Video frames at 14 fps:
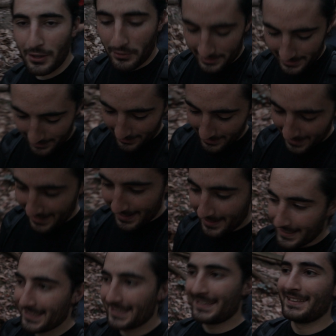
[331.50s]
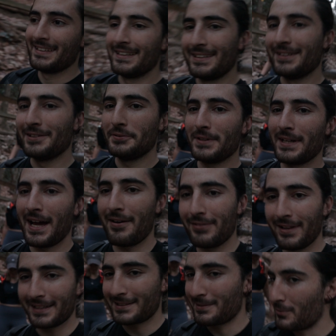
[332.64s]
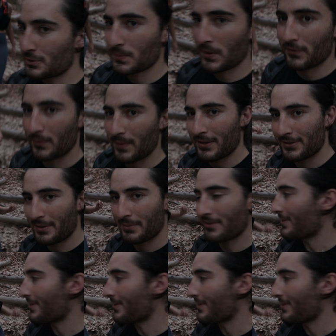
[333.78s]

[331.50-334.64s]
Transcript: in North Carolina would have like the most perfect weather that